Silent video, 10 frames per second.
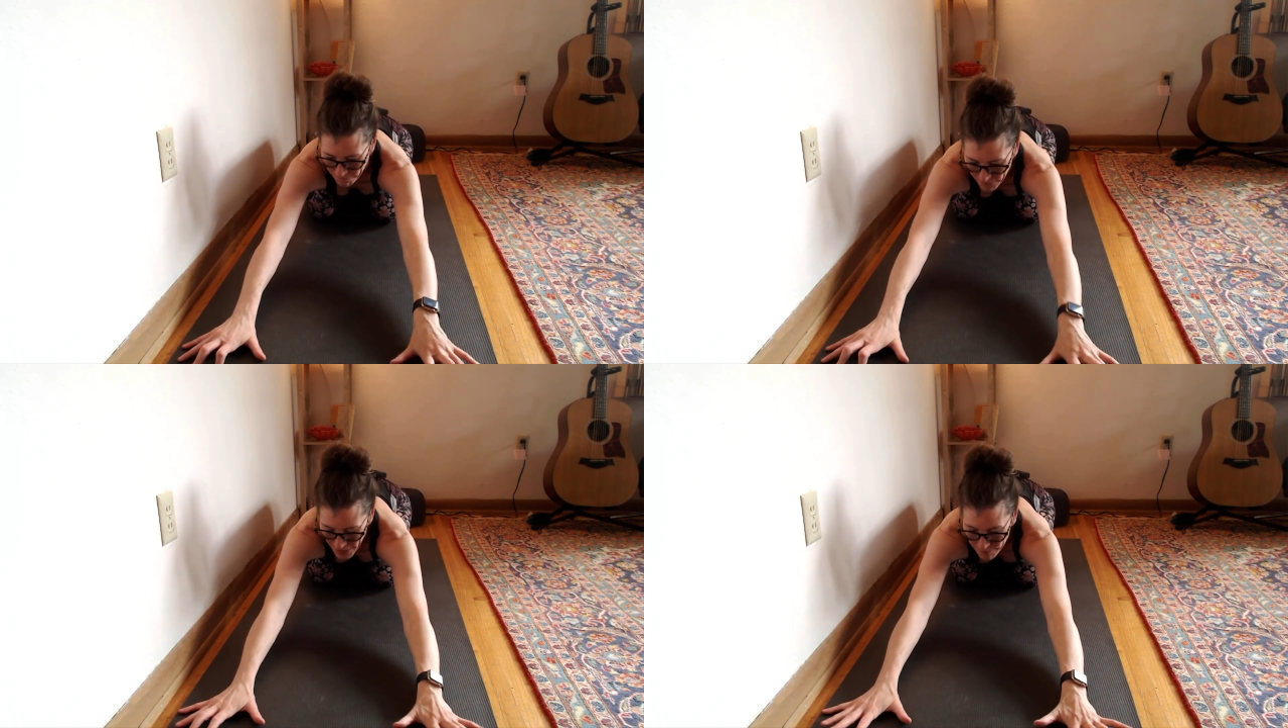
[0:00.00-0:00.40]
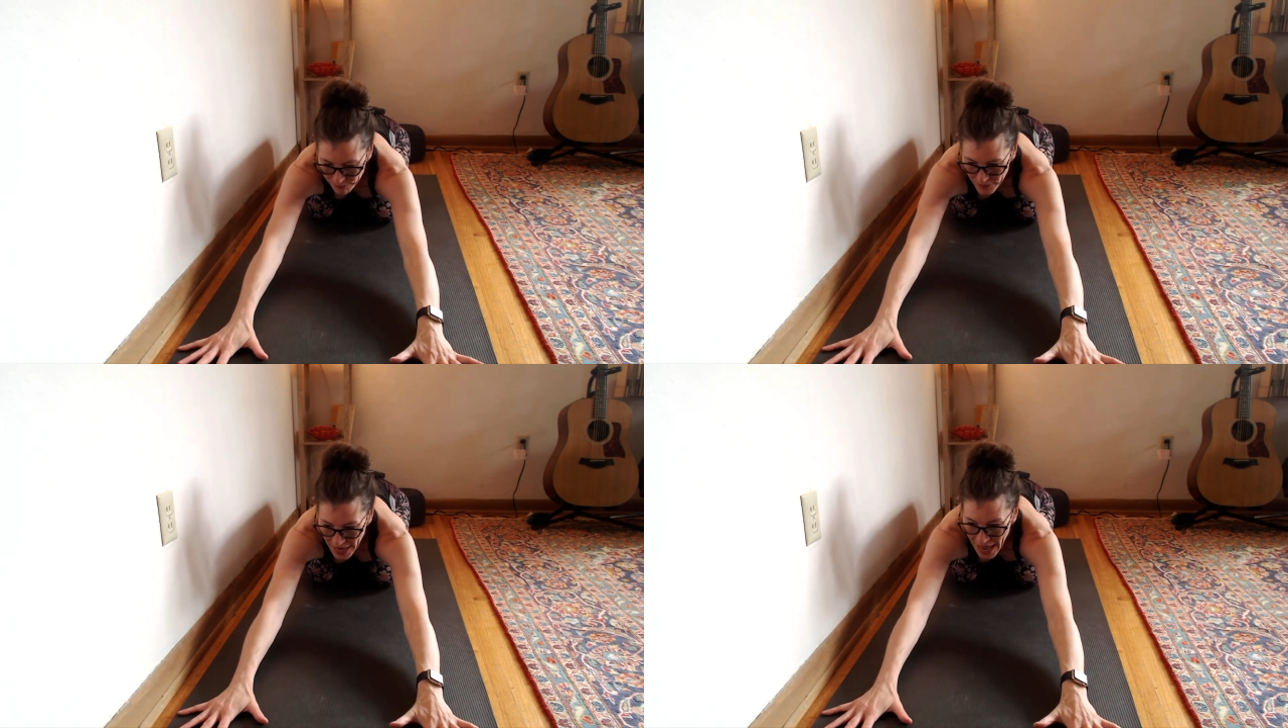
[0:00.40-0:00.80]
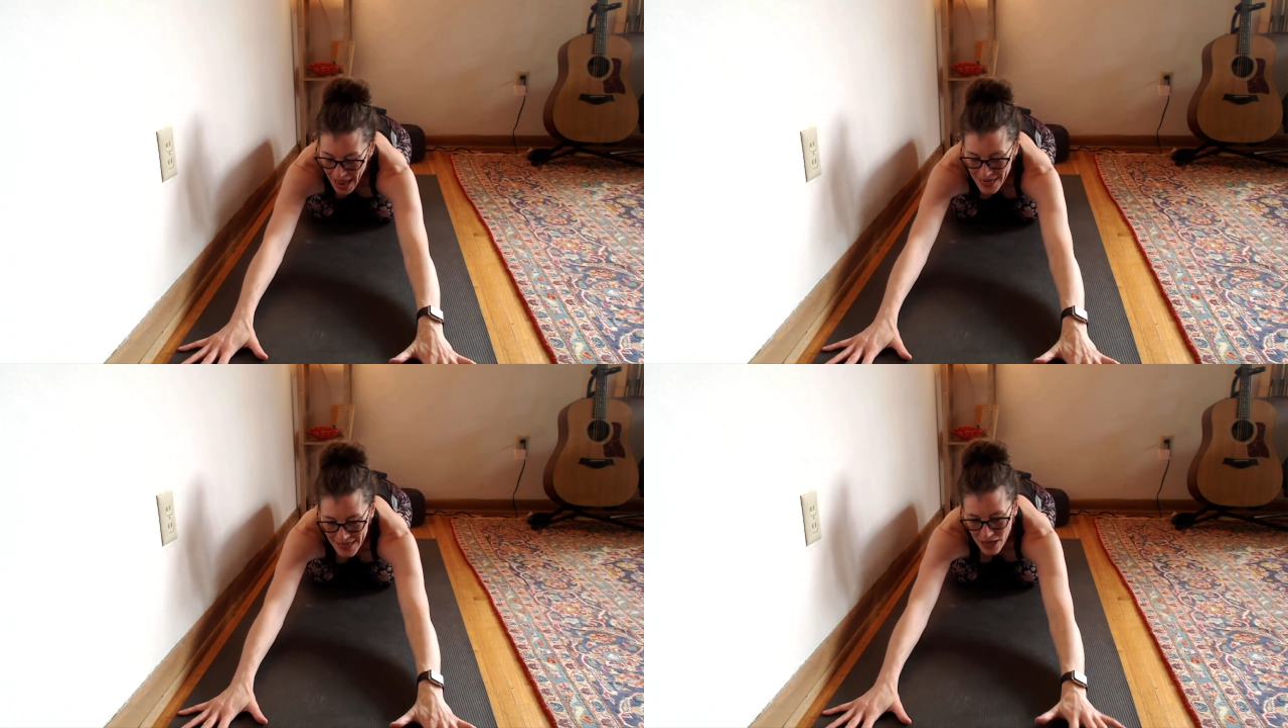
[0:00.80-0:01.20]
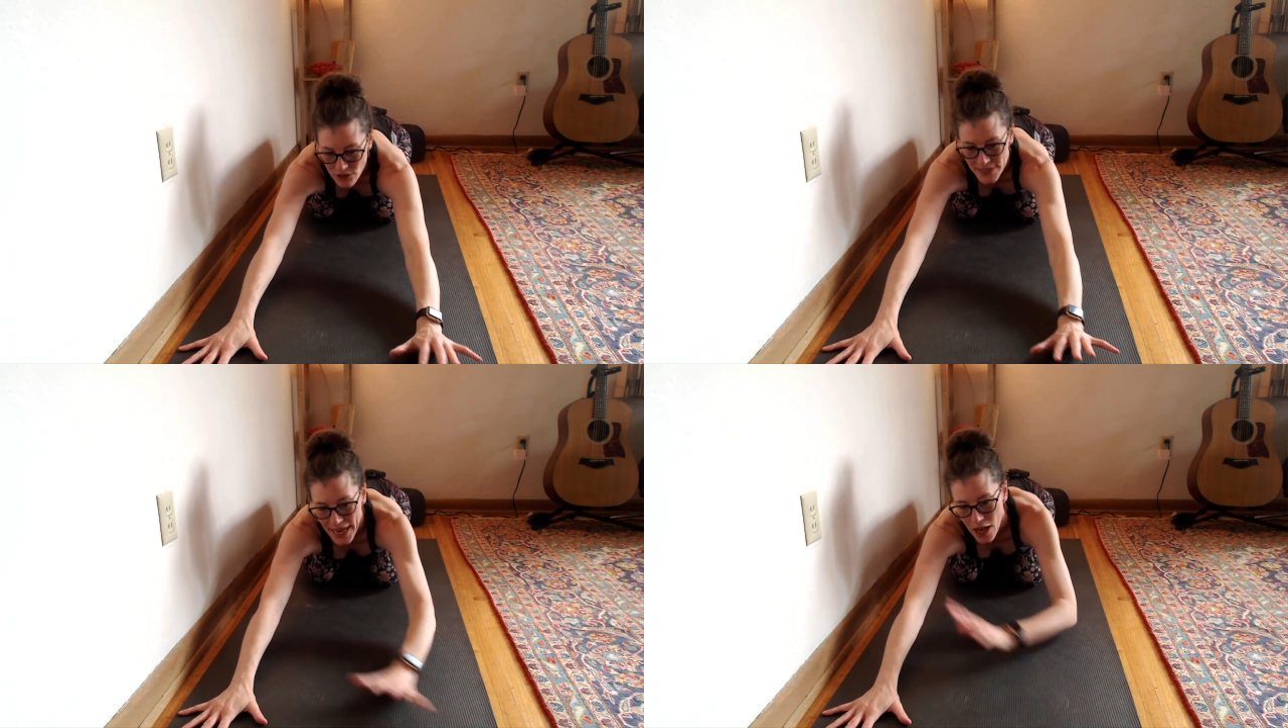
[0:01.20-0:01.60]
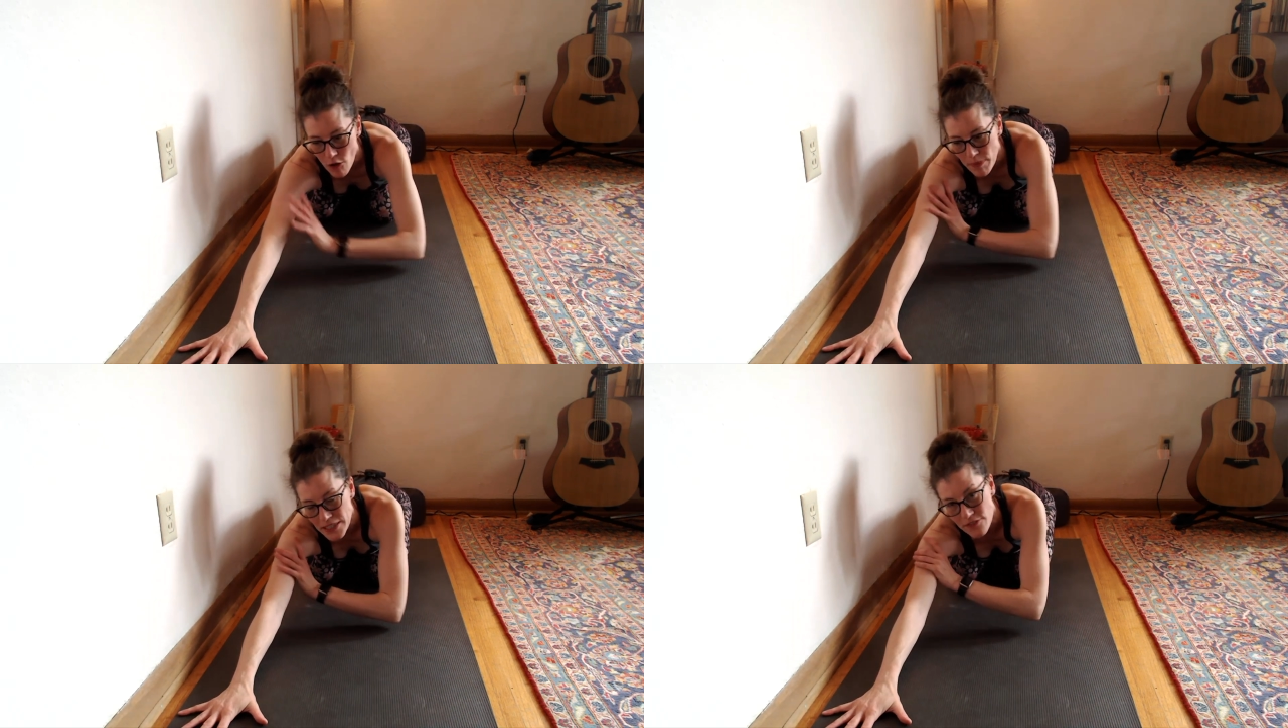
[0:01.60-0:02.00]
okay? And now to
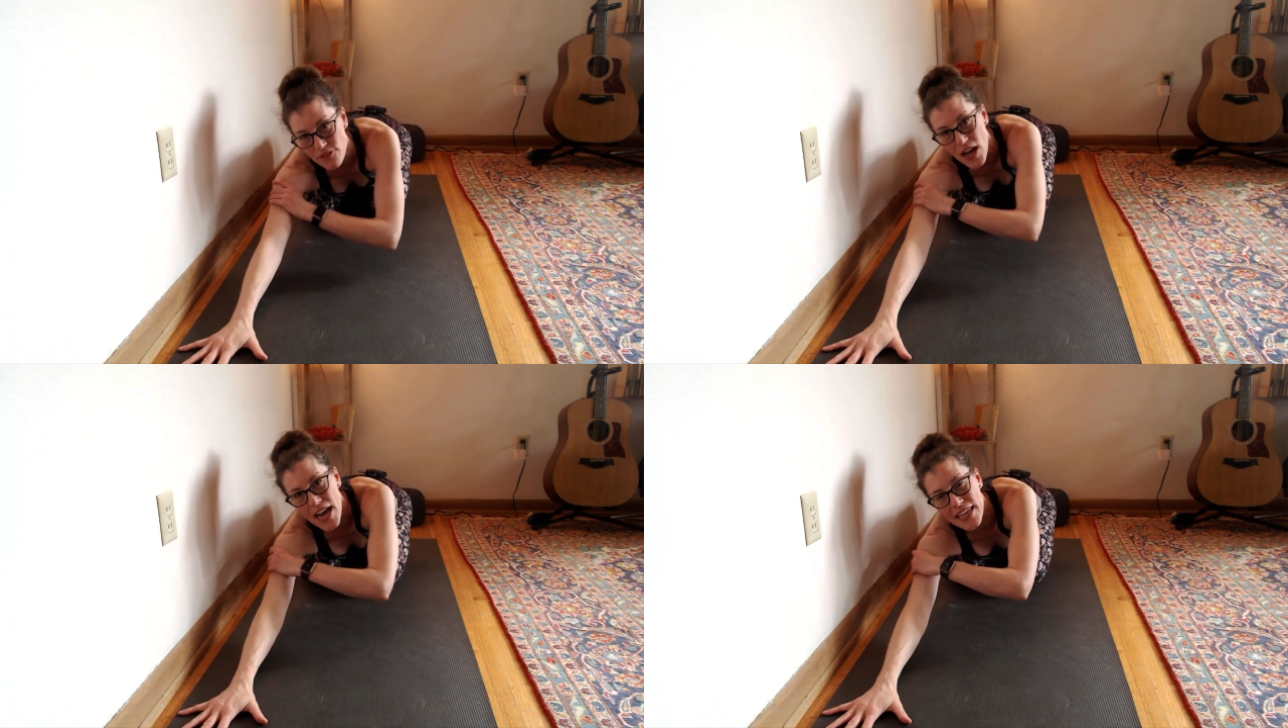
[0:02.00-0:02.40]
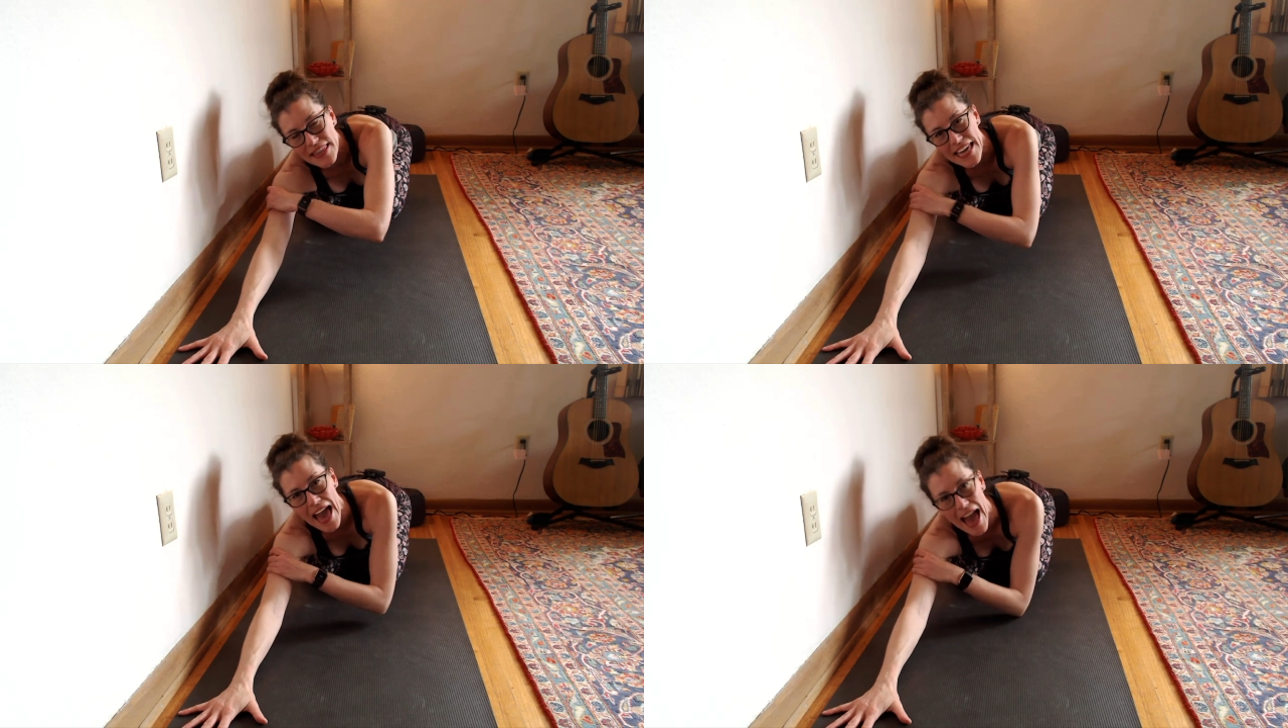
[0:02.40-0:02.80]
help us find the